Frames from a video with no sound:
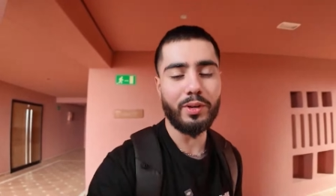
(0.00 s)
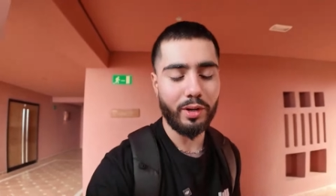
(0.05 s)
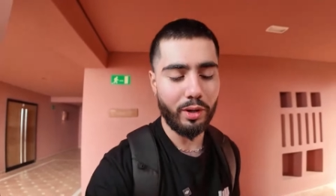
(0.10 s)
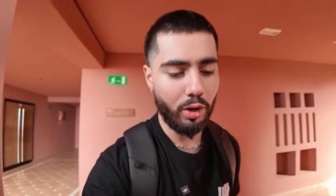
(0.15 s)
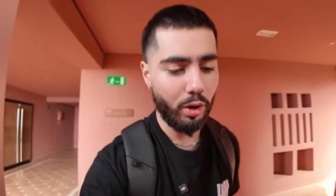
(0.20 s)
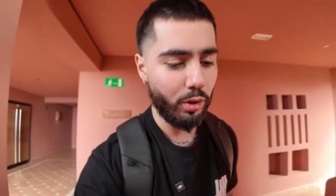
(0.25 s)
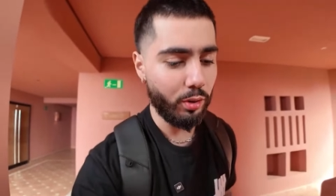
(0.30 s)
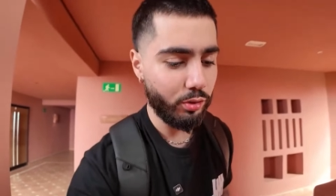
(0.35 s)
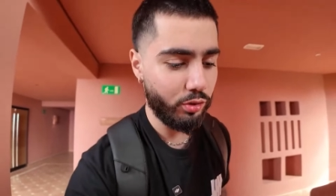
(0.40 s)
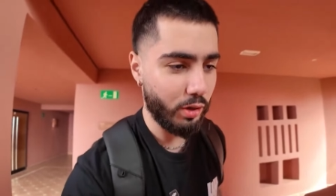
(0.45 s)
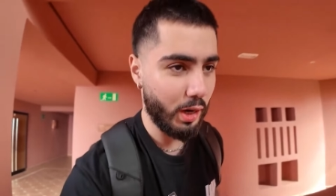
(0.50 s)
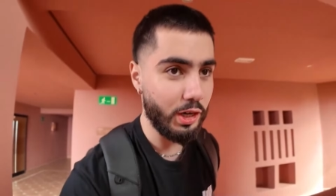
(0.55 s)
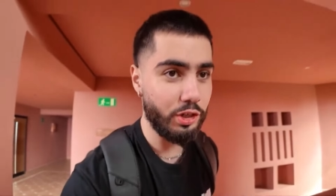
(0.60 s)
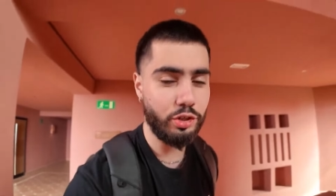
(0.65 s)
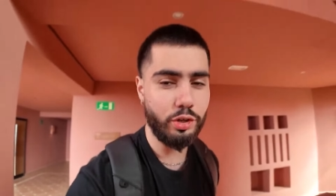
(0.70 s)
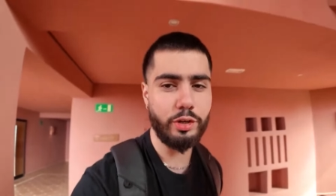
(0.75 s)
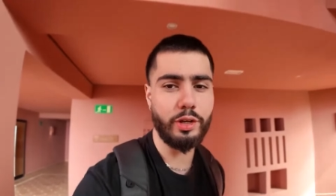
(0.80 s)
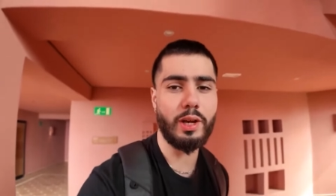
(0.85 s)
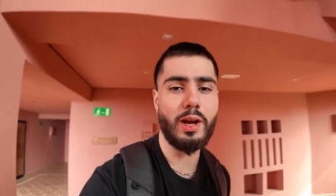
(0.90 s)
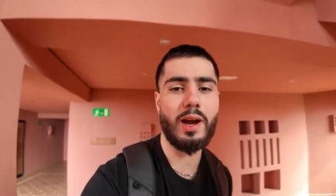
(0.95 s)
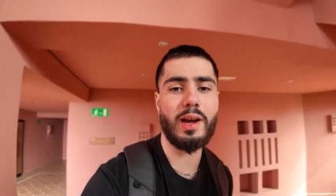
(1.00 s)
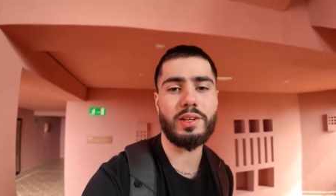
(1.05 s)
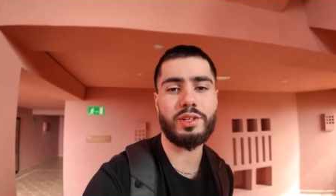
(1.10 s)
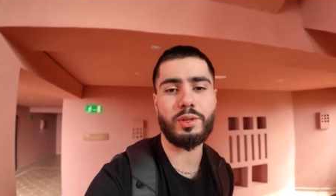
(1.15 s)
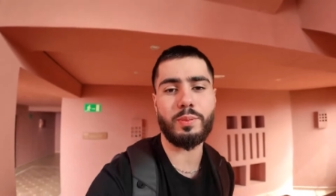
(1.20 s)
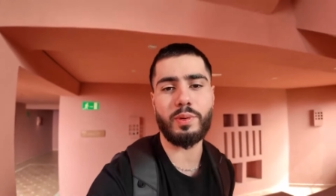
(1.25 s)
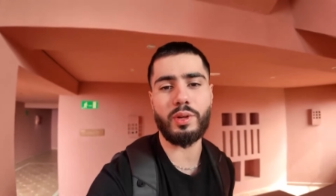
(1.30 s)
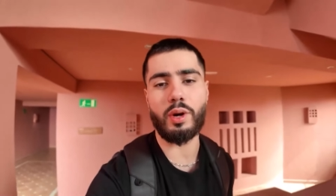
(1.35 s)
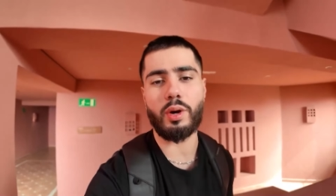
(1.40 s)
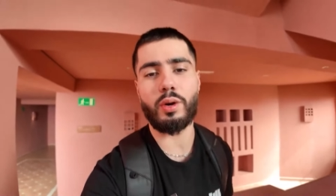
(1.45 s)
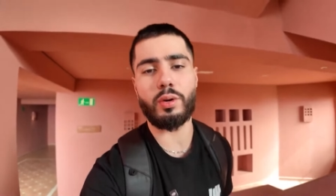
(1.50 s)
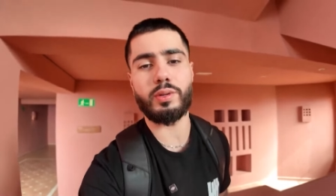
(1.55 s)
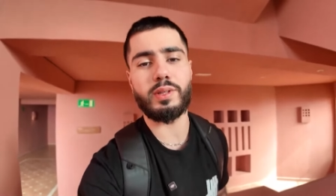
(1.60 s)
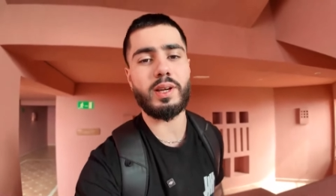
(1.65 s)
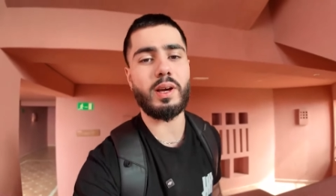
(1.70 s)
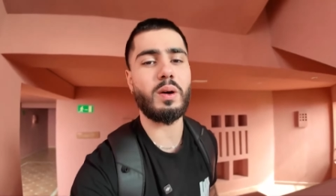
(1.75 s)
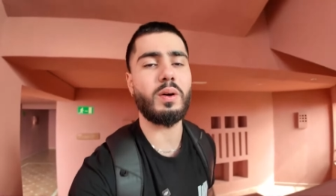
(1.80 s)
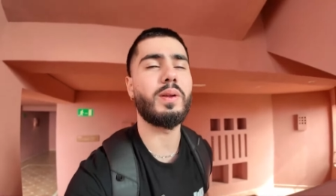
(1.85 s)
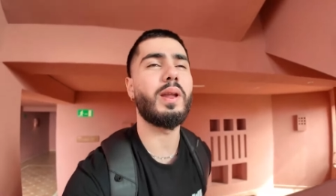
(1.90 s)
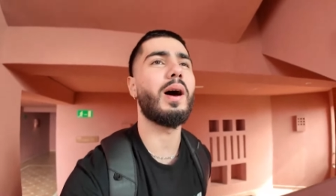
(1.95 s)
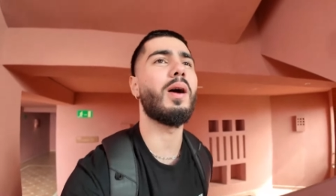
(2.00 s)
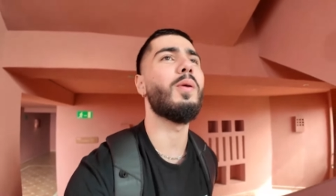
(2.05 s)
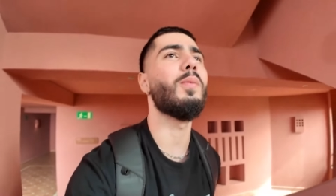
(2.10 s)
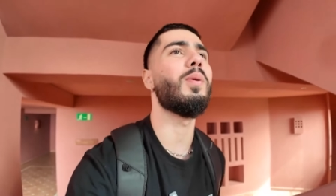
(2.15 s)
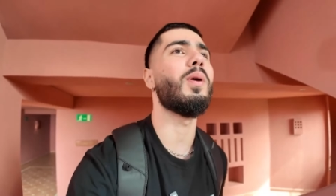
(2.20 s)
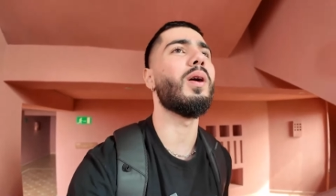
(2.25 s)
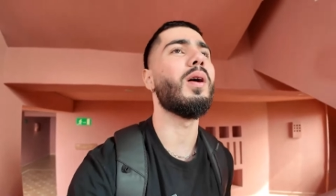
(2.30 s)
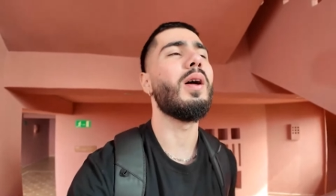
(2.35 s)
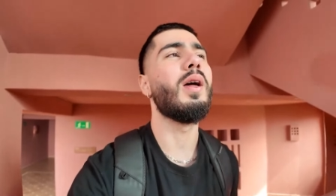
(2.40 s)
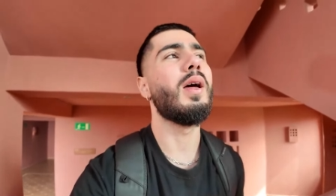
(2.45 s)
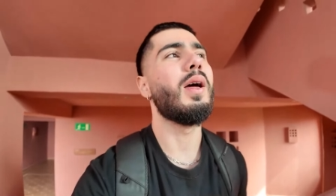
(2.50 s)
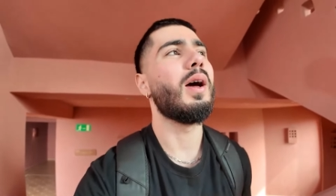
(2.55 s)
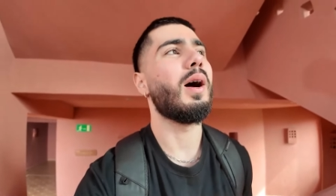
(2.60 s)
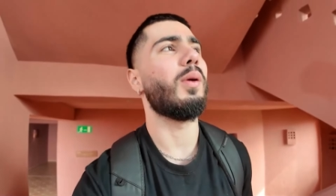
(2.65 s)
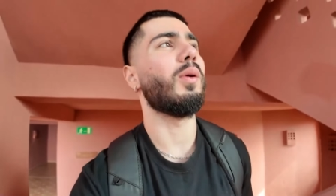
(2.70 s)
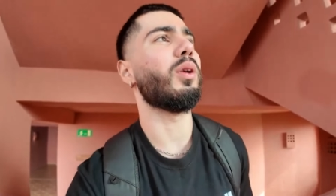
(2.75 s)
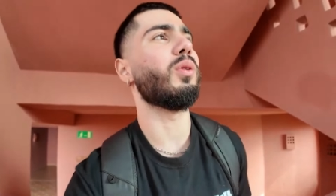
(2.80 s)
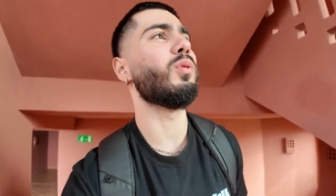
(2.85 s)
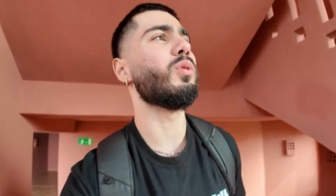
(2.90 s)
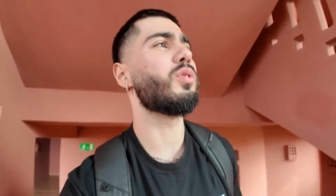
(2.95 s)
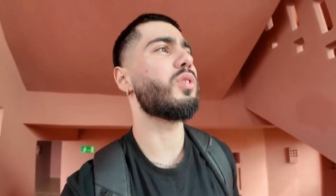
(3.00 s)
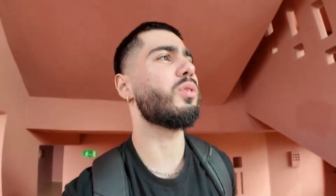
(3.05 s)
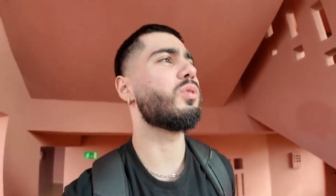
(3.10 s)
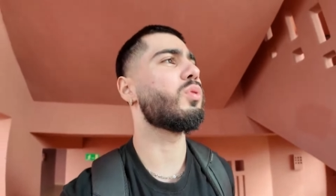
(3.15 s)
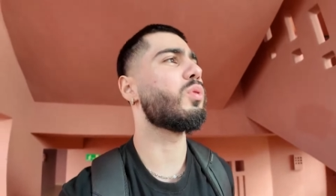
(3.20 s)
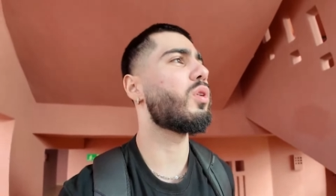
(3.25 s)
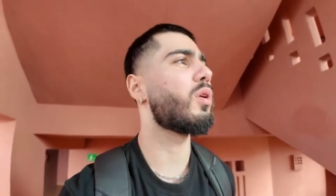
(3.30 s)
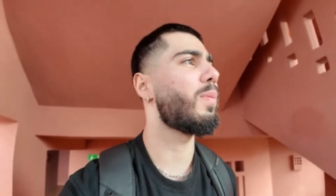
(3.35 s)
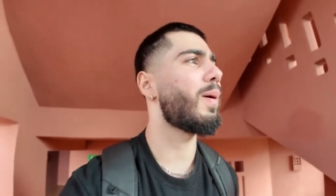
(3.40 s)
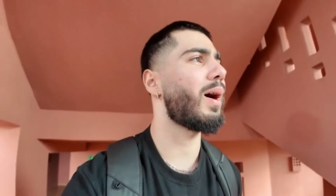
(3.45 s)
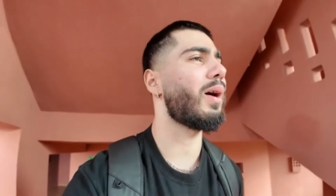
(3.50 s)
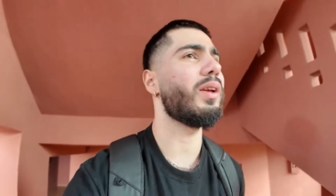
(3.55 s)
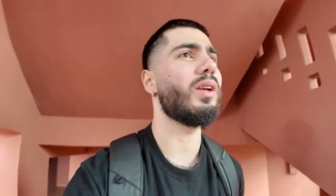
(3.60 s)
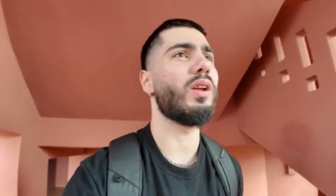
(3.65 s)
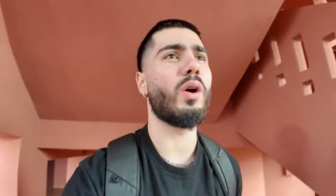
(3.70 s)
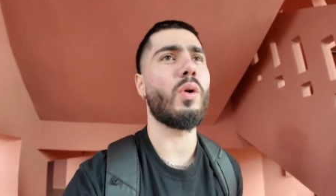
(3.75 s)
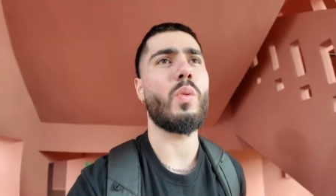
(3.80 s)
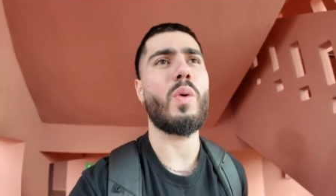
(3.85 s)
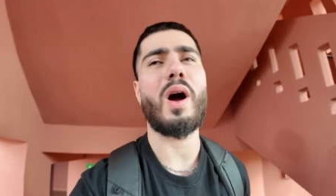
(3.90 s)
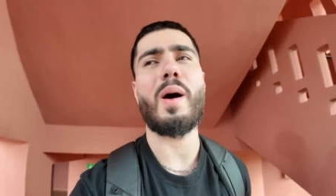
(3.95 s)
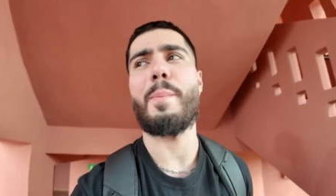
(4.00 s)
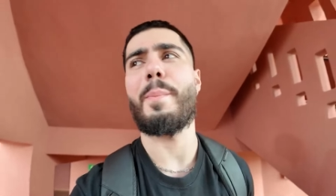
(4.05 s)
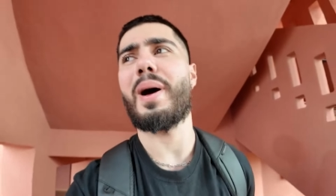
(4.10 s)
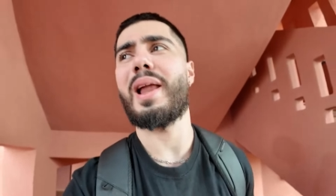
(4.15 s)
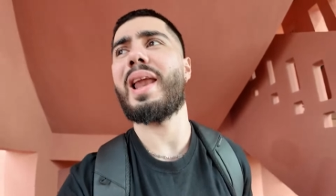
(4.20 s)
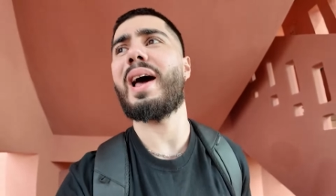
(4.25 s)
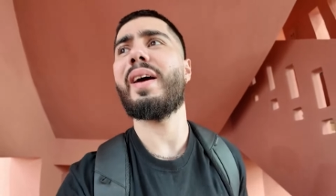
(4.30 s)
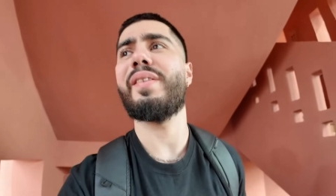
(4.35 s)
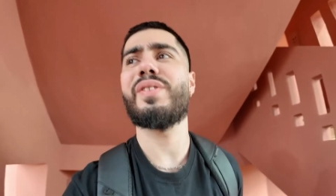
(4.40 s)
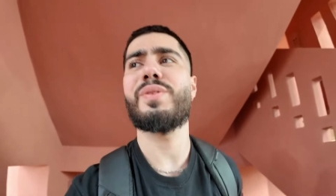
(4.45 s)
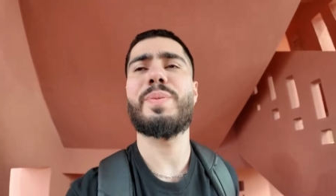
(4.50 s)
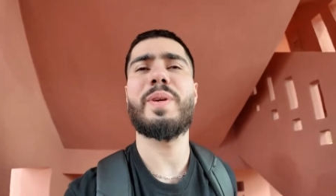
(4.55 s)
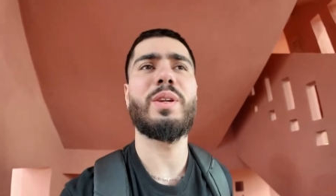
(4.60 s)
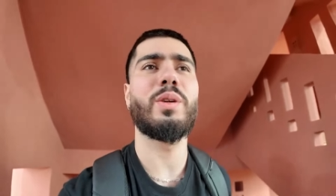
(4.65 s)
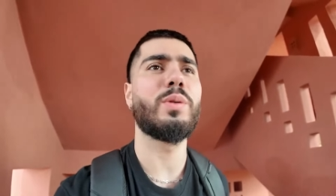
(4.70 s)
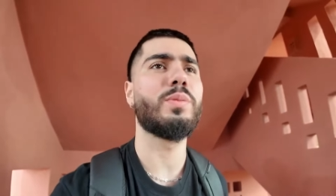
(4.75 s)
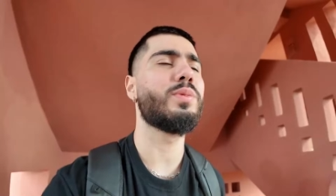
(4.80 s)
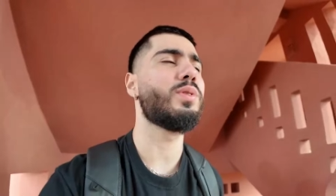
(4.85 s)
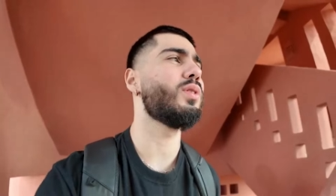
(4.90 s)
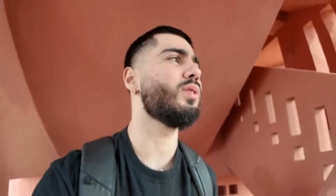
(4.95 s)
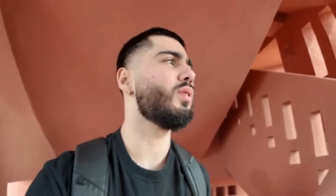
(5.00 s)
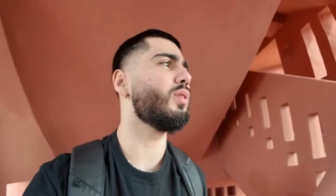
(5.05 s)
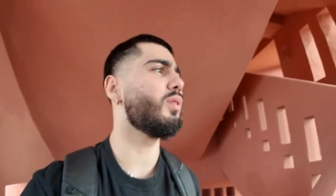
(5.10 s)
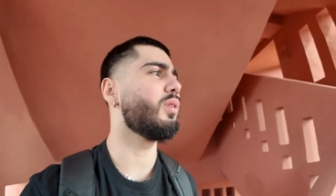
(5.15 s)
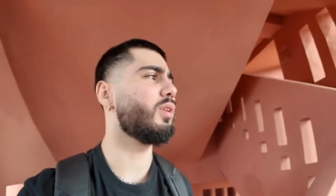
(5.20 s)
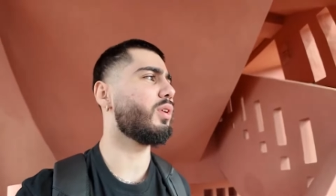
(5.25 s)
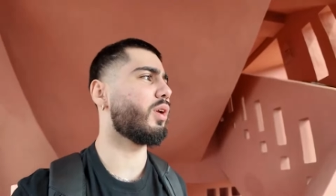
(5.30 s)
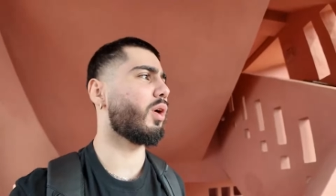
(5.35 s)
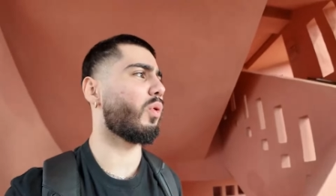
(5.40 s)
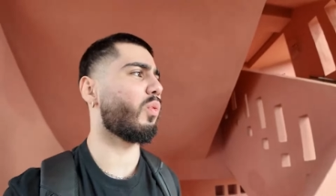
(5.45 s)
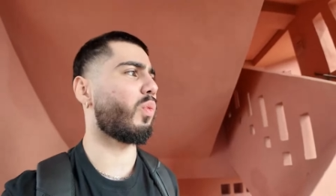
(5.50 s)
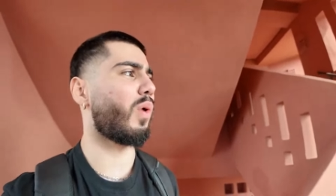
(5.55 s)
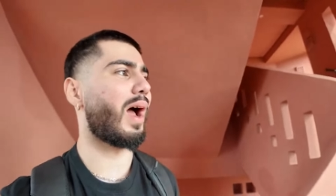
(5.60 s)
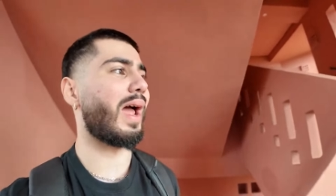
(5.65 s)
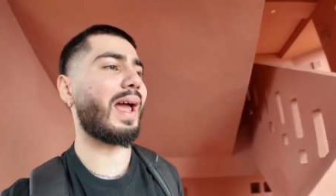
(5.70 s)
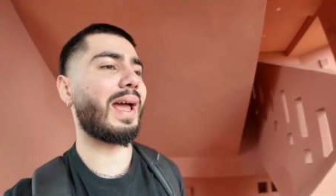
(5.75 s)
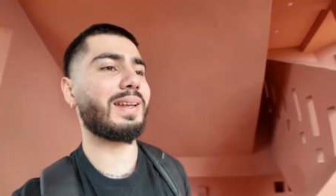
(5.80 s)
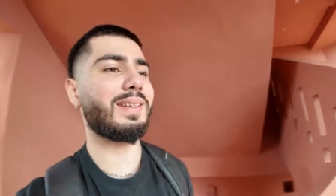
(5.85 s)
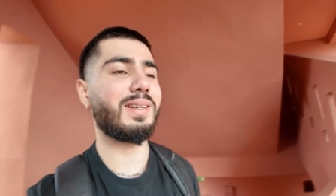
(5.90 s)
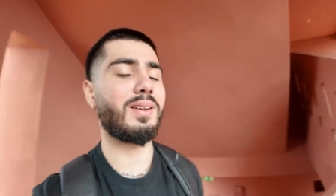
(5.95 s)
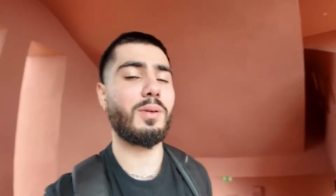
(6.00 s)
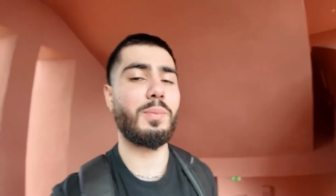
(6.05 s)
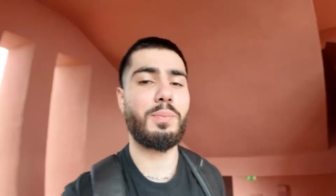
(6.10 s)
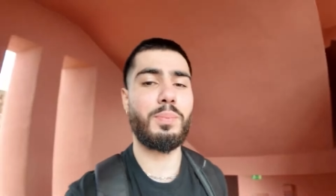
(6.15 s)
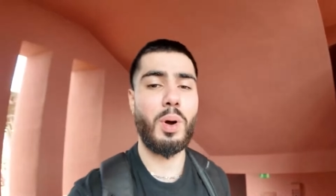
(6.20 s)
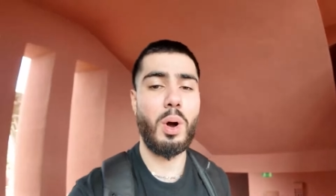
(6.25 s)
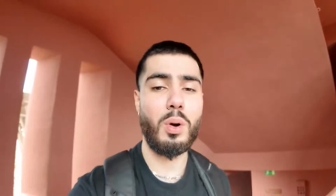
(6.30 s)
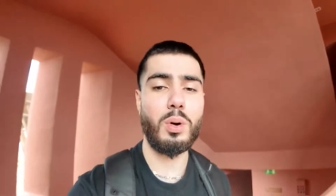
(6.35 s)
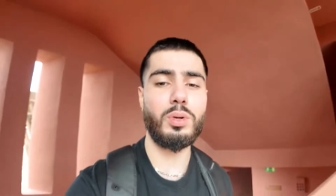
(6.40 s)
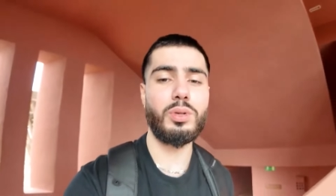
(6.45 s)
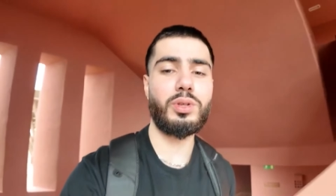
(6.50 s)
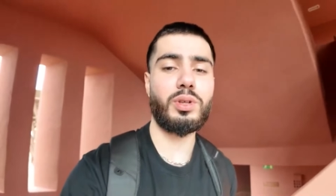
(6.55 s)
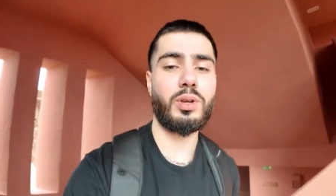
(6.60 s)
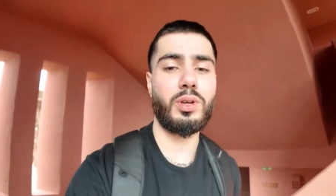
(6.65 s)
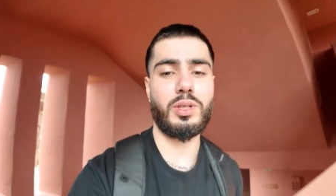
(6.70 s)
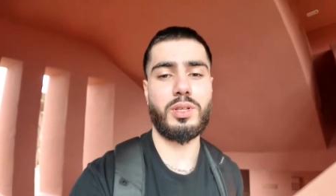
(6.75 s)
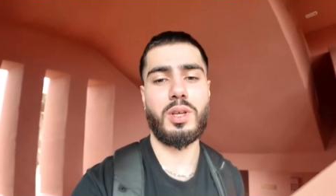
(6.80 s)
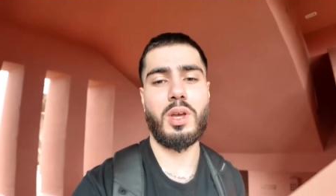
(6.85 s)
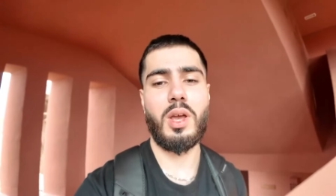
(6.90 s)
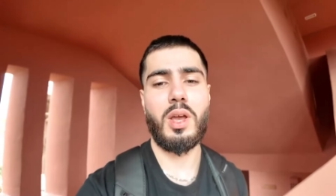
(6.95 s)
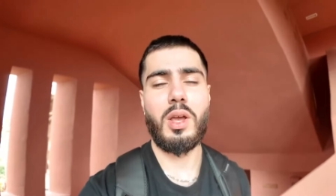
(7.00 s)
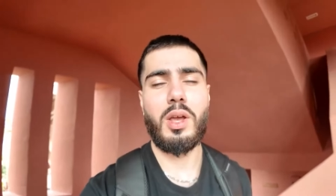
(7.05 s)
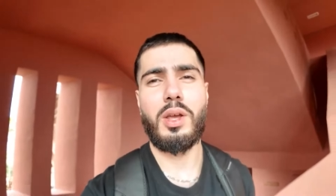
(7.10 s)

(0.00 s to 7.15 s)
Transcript: I'm going to go try show you guys some of the hotel now, but I want to also talk about, you know, what my life's been up to, you know, why I didn't post, because